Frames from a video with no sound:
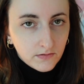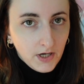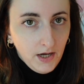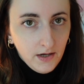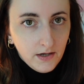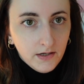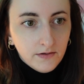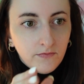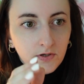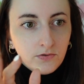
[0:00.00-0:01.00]
Okay,
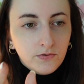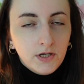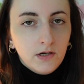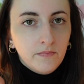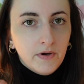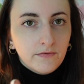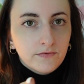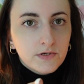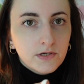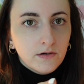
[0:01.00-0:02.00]
we're talking
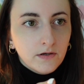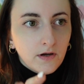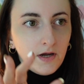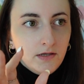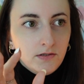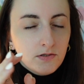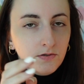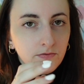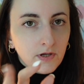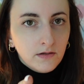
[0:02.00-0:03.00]
about 8
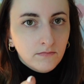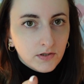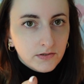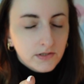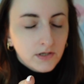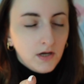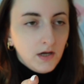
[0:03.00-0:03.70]
to 9 months.